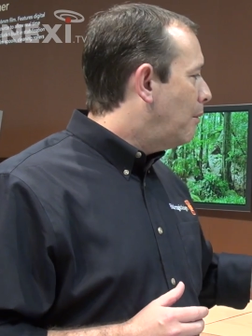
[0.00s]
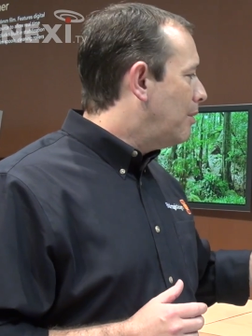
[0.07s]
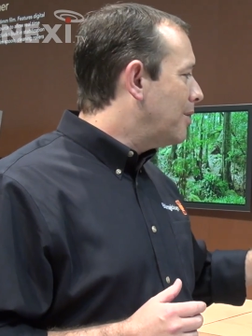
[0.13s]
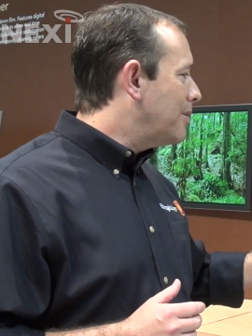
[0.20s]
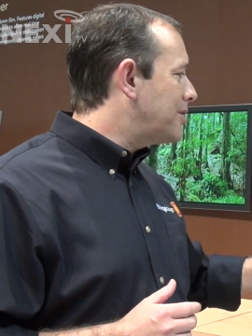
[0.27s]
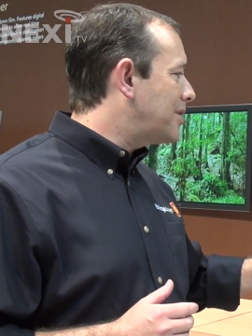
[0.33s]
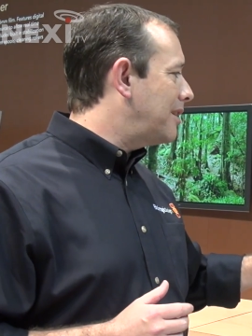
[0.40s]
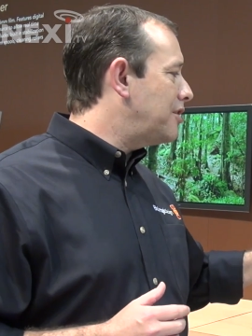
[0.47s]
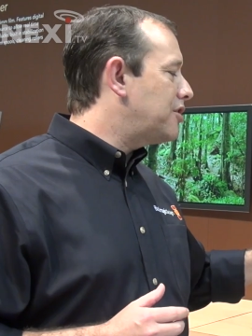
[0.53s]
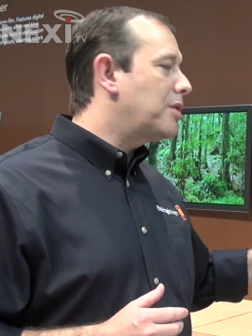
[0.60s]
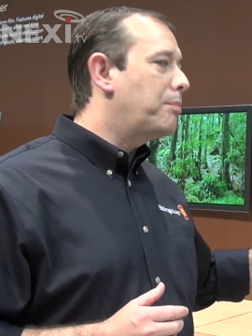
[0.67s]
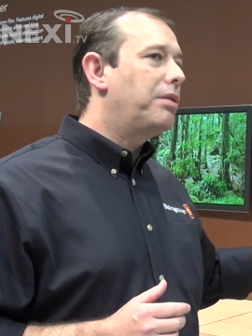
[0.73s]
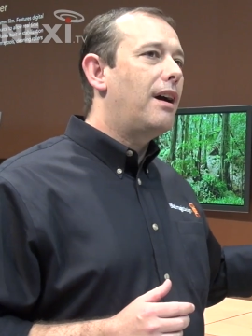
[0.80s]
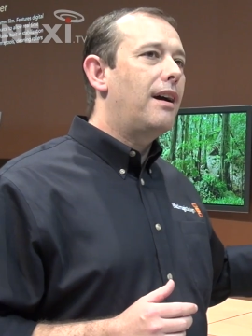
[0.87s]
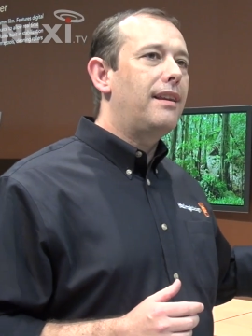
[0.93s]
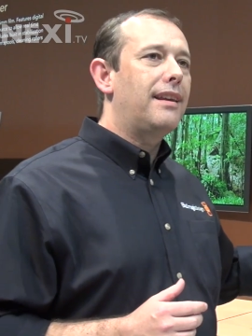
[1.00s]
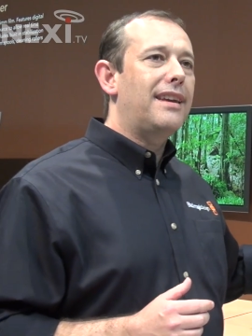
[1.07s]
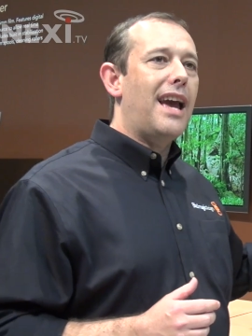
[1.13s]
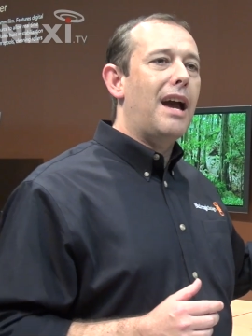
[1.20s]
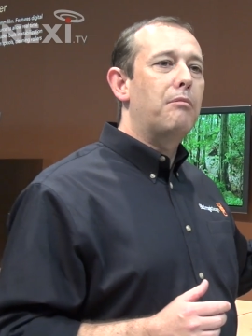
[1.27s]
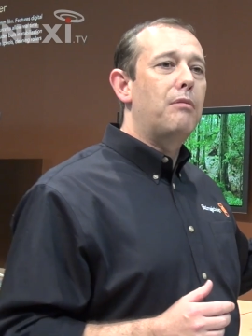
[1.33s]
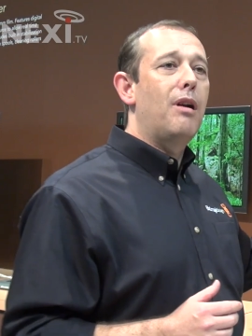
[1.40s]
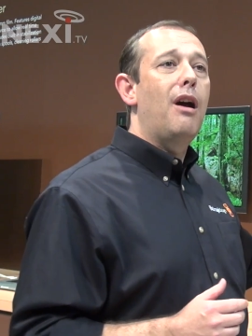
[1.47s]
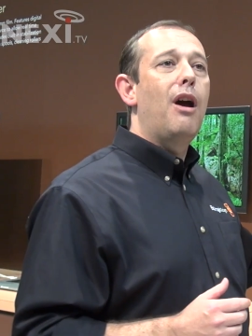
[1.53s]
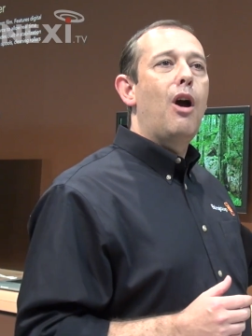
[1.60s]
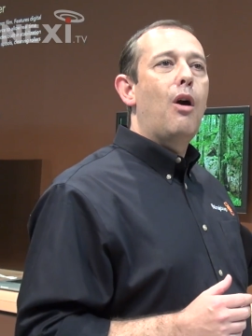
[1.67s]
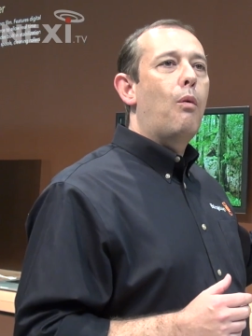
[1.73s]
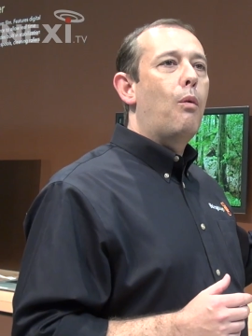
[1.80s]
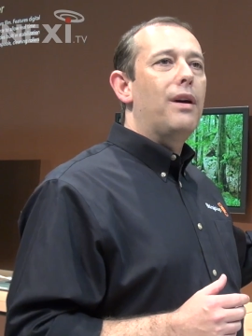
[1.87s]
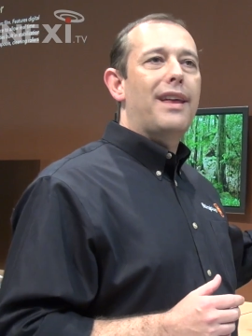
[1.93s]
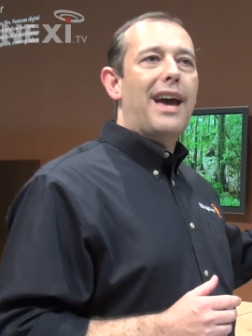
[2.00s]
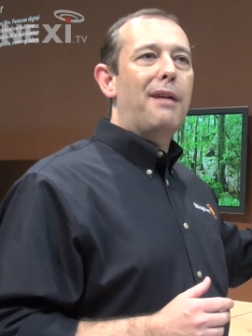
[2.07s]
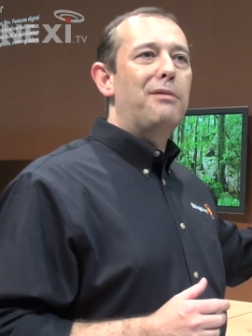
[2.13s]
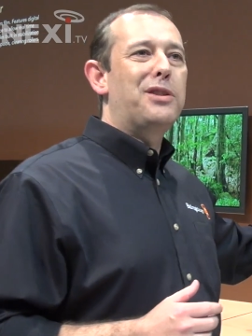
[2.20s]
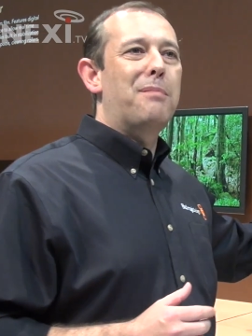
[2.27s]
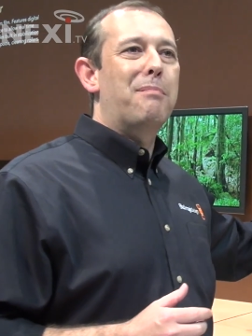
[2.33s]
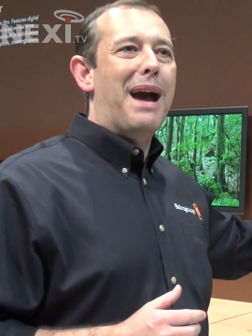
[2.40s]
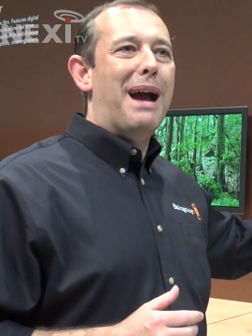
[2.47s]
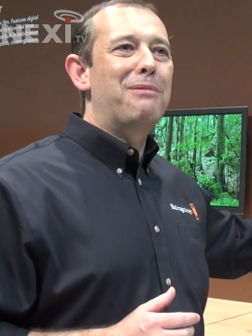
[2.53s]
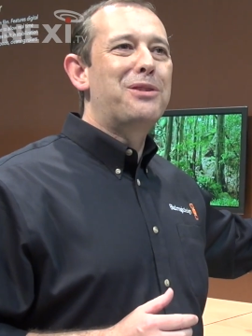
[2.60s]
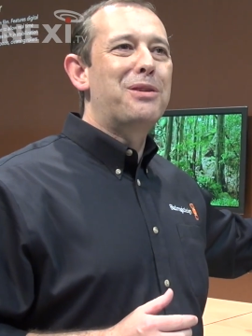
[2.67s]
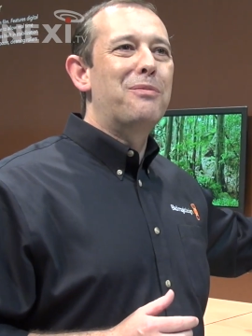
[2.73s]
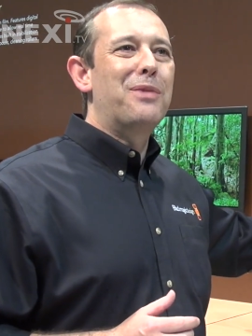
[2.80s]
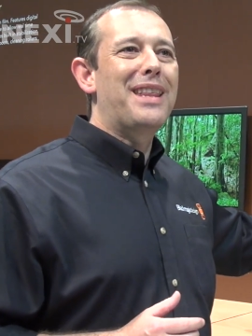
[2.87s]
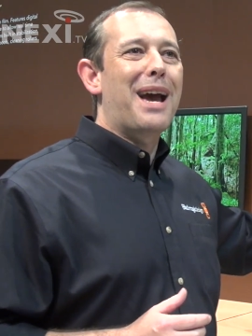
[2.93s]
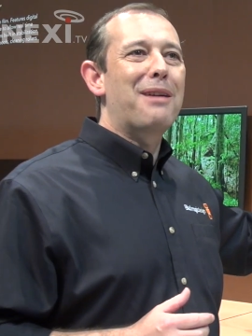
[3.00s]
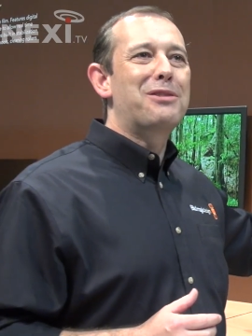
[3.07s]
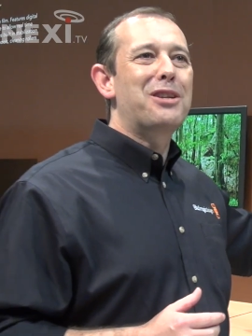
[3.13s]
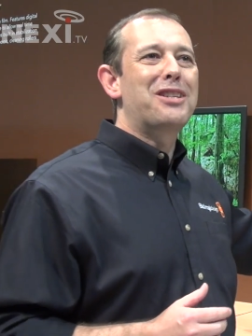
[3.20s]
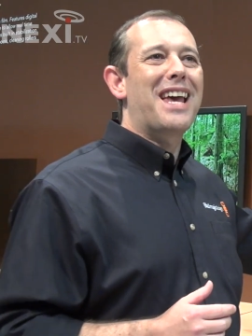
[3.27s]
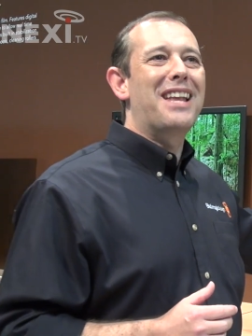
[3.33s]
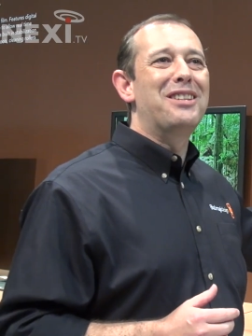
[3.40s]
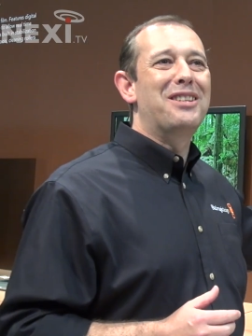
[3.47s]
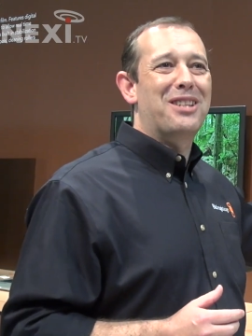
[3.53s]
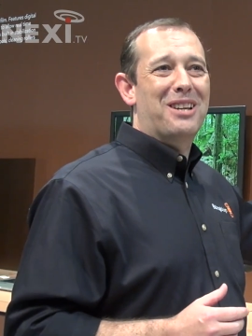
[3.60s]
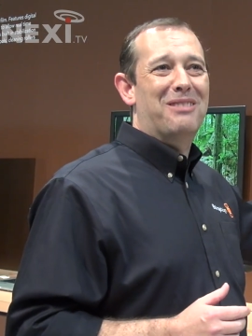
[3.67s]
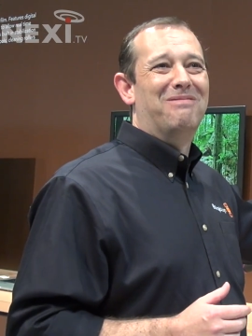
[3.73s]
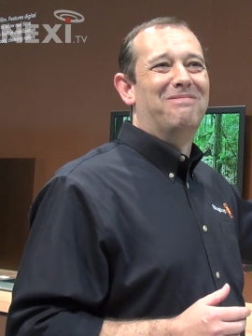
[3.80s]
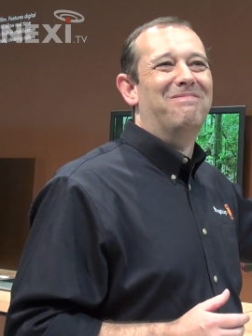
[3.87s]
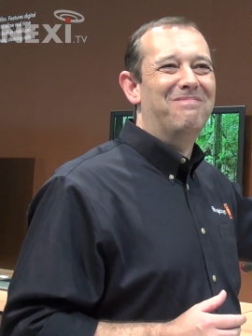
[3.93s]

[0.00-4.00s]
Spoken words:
We're also going to supply the camera without a mount and without a sensor,